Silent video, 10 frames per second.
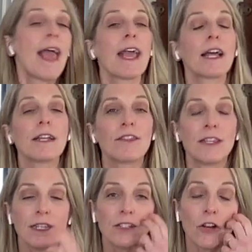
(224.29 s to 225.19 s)
And
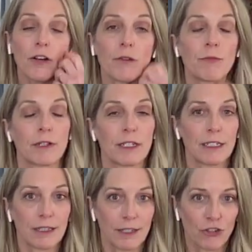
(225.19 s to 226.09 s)
these are a really
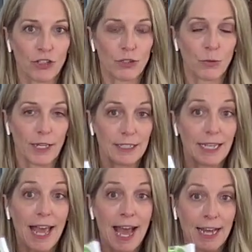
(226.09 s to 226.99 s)
delicious way
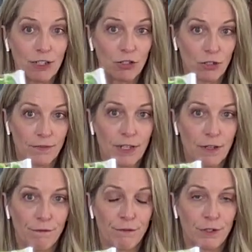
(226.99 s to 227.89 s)
to add a
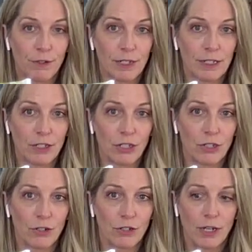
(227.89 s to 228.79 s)
serving of fruit into
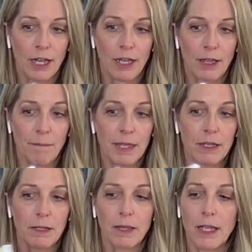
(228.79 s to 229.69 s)
your
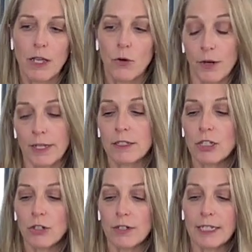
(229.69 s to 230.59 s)
meal or
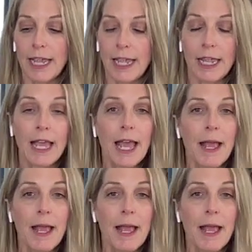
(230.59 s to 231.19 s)
into your day,